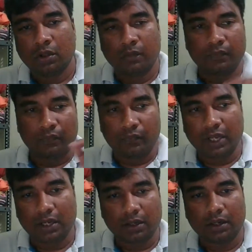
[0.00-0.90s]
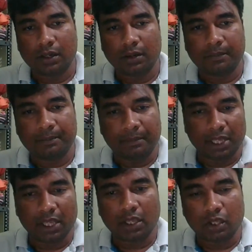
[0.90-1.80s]
will
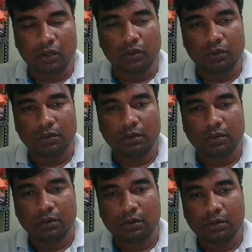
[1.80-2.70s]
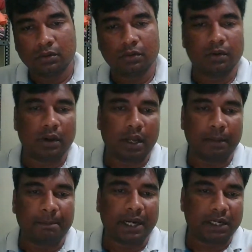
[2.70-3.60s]
make you a
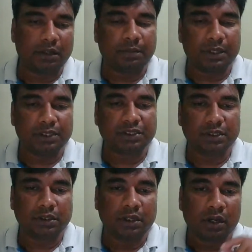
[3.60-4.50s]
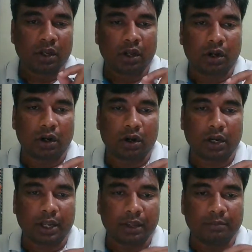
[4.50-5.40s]
better person
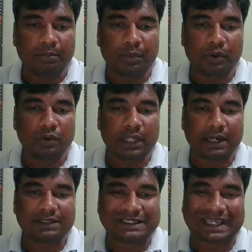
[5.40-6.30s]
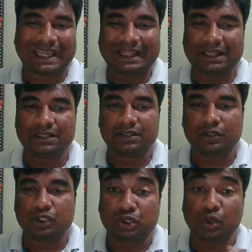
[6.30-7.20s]
or improve that skills
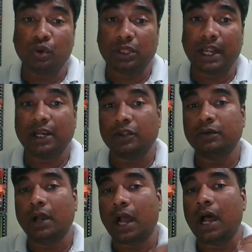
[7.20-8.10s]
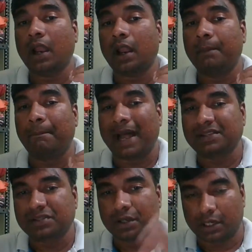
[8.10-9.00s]
so that you are a
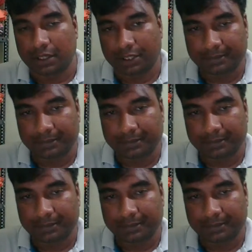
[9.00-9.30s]
master in it.